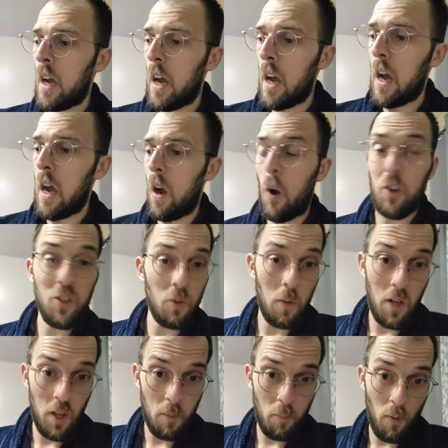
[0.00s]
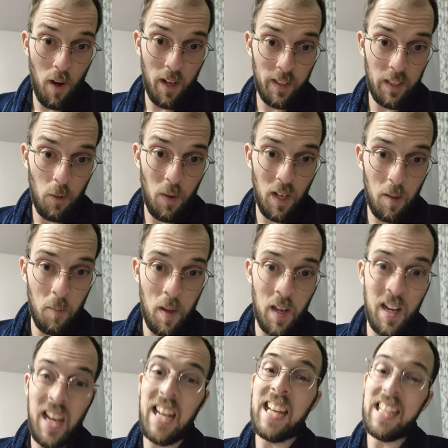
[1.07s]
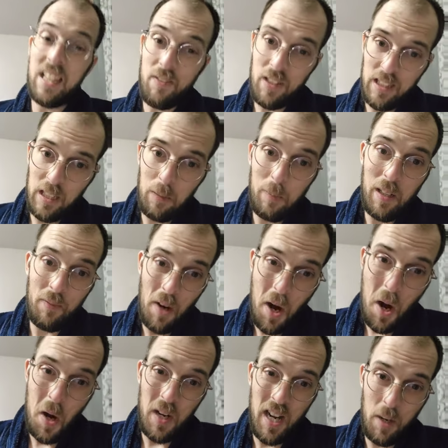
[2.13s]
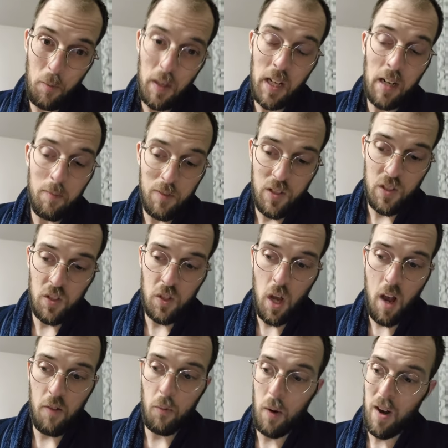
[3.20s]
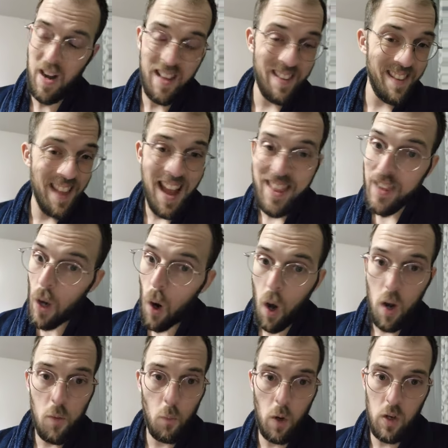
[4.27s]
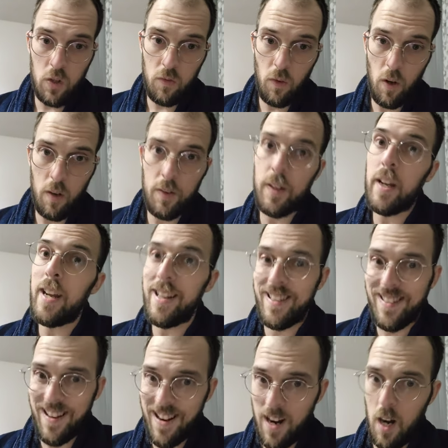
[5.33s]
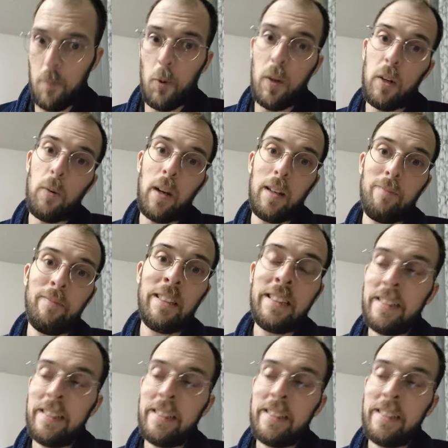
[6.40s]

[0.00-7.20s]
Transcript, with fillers: Uh, also another product I recommend. It can give you a little bit of a heartache when it comes to software. It's not the hardware's fault. It's Armoury Crate.